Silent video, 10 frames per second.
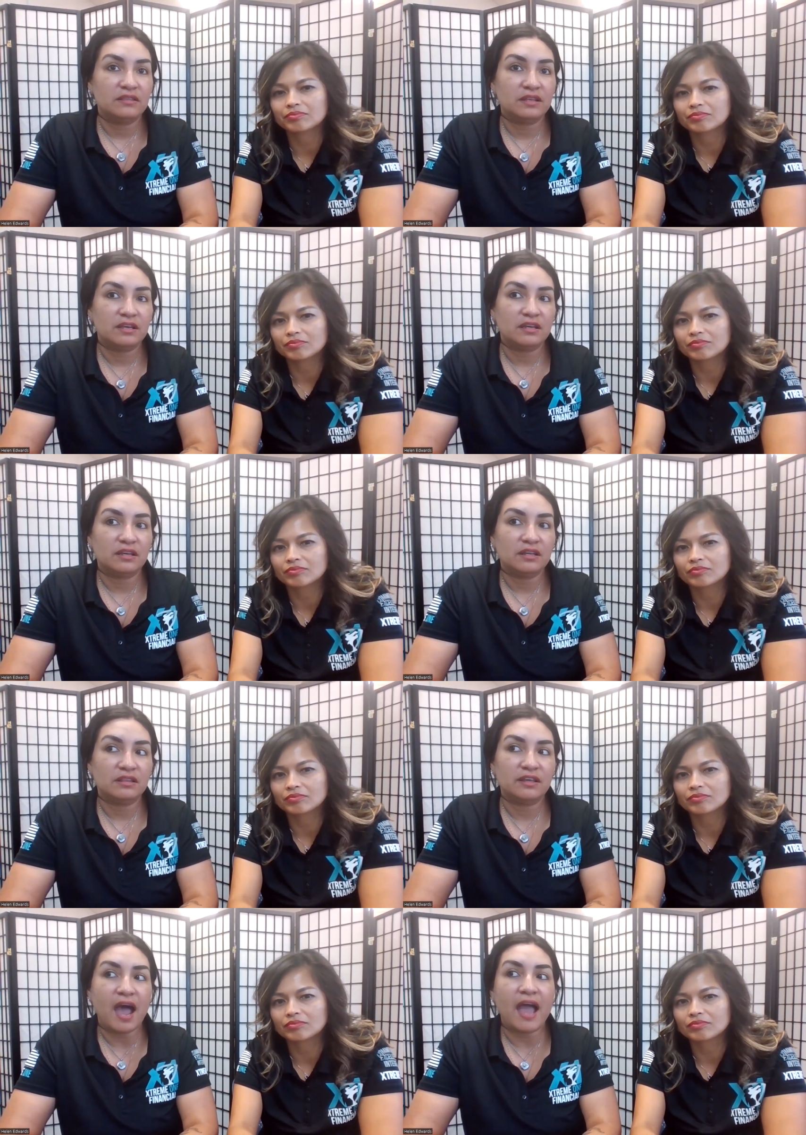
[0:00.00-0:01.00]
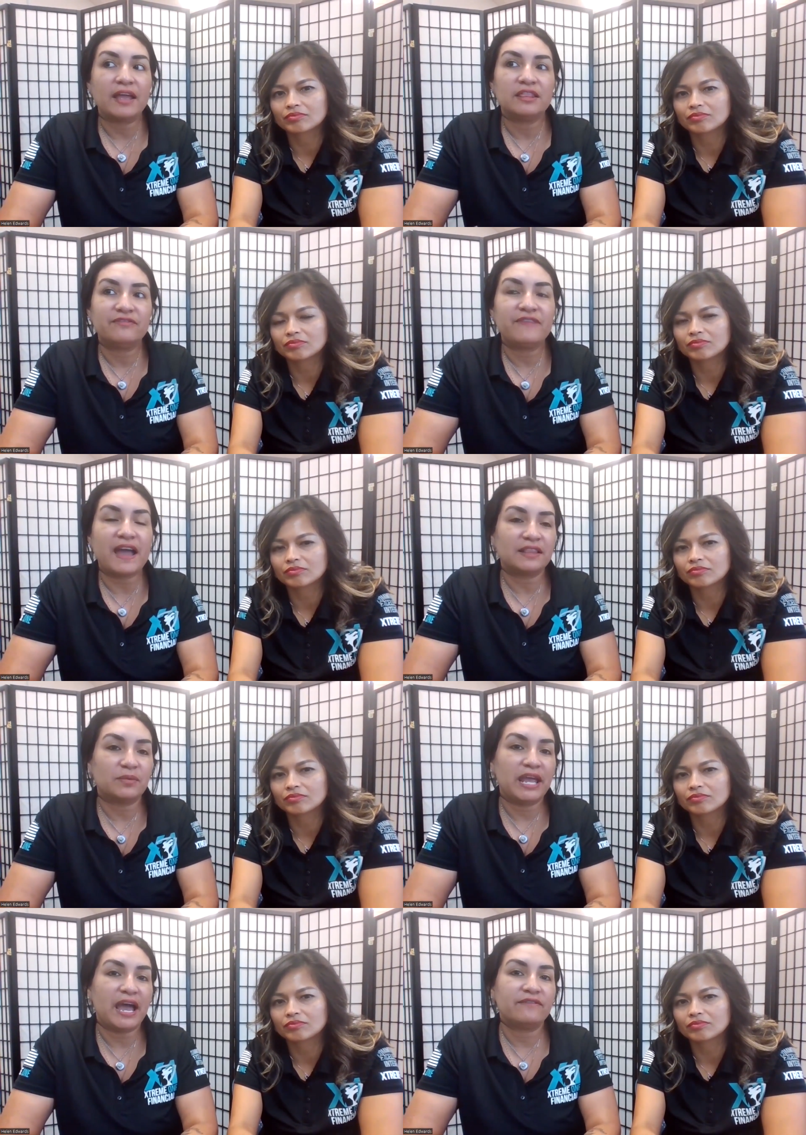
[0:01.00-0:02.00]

Speaker 1: the the I, the fact that we